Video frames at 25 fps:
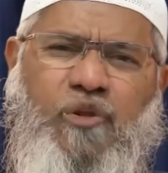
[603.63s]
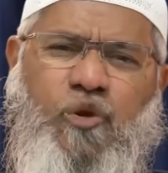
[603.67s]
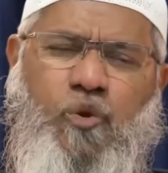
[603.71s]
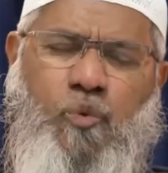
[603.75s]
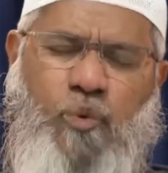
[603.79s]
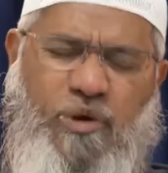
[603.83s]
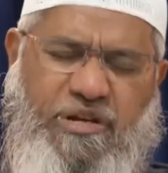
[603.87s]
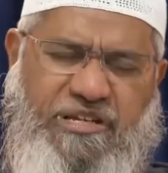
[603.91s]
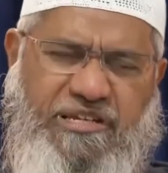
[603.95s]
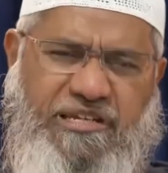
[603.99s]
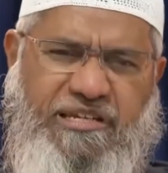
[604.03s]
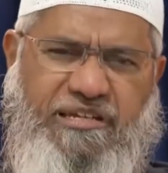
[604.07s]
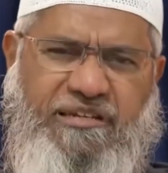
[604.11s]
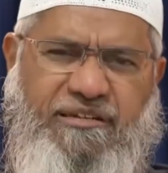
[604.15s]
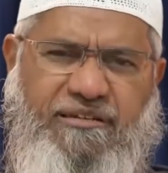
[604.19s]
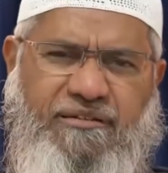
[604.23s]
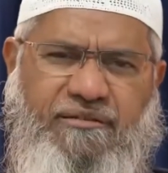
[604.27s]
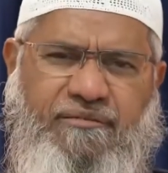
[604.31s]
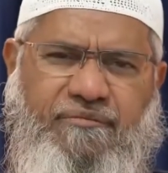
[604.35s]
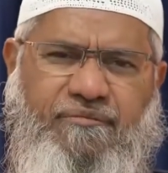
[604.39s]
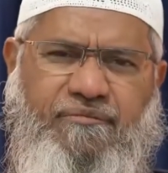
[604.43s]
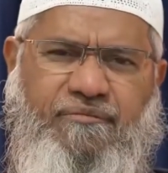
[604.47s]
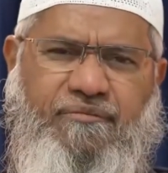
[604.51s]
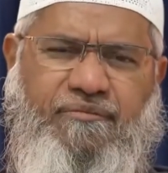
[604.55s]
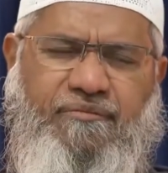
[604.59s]
question,
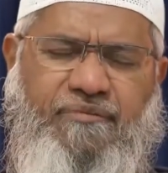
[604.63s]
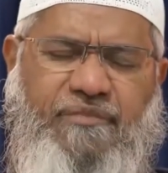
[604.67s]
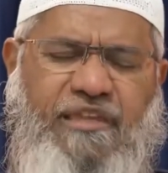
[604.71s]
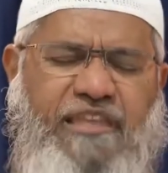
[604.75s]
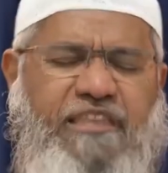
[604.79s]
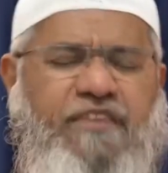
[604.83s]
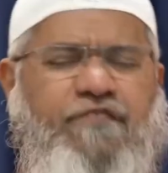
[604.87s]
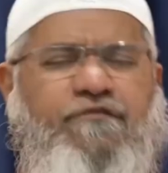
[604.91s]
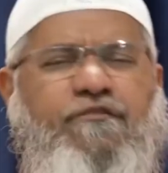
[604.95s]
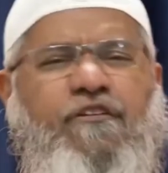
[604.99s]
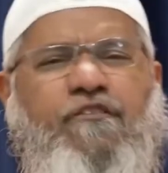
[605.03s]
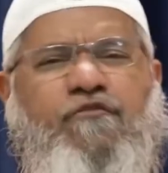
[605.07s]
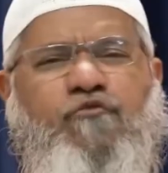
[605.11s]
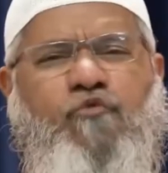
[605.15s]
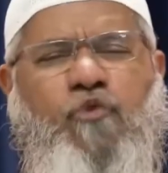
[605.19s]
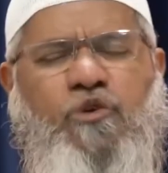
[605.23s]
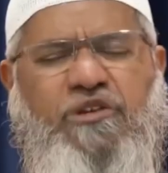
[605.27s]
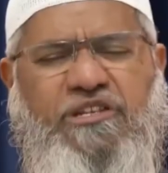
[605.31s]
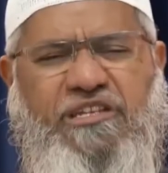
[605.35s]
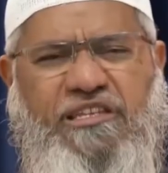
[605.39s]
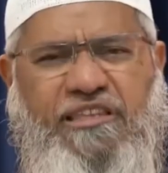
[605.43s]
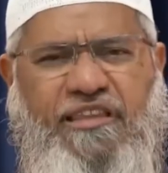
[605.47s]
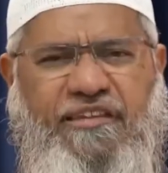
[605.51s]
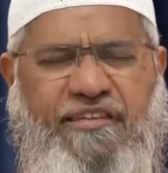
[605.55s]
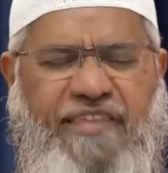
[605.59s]
that the fifth
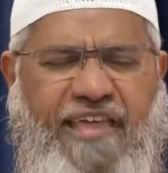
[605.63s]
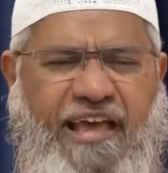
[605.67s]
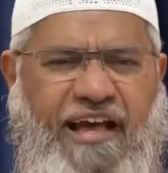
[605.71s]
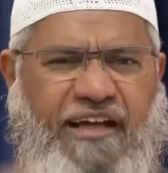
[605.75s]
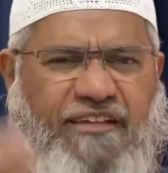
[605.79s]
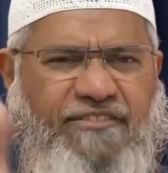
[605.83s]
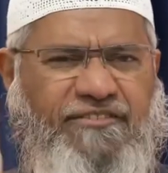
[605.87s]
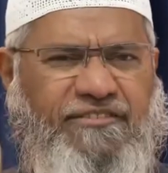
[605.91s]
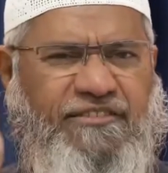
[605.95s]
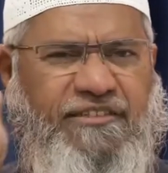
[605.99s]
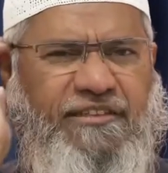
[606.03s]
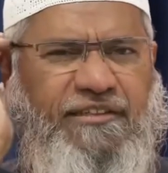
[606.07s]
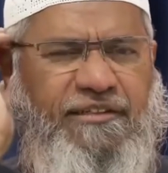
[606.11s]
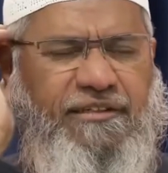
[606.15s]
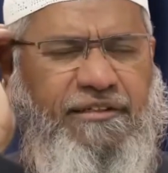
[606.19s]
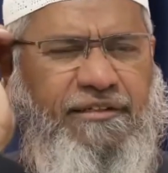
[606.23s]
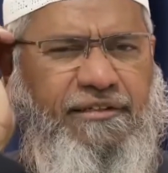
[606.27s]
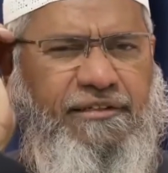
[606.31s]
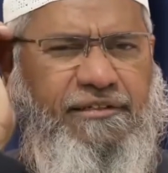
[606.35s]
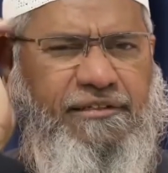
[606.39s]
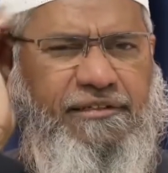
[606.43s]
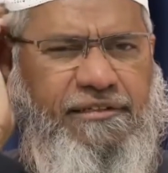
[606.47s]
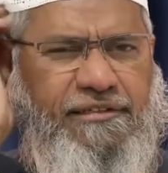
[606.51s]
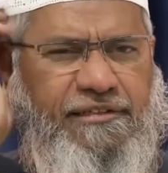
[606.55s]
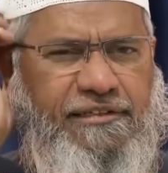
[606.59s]
question that they ask
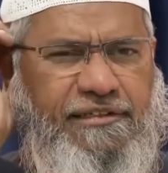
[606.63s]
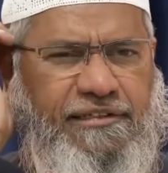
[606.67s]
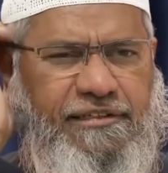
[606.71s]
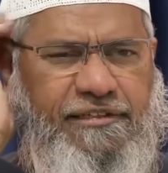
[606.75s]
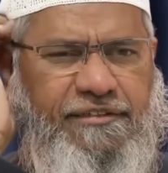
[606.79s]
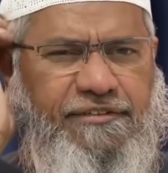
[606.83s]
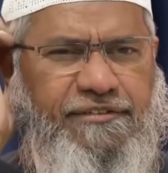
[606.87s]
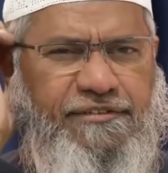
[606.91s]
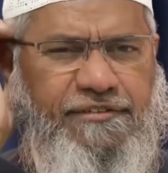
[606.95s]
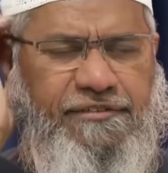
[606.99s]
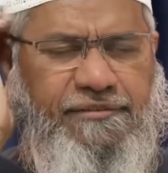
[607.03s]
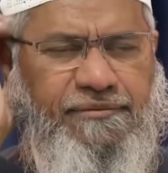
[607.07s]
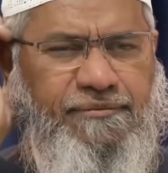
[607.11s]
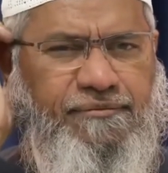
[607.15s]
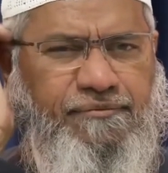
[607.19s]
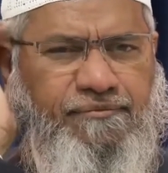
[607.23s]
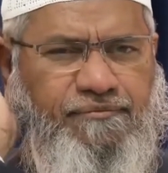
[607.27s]
is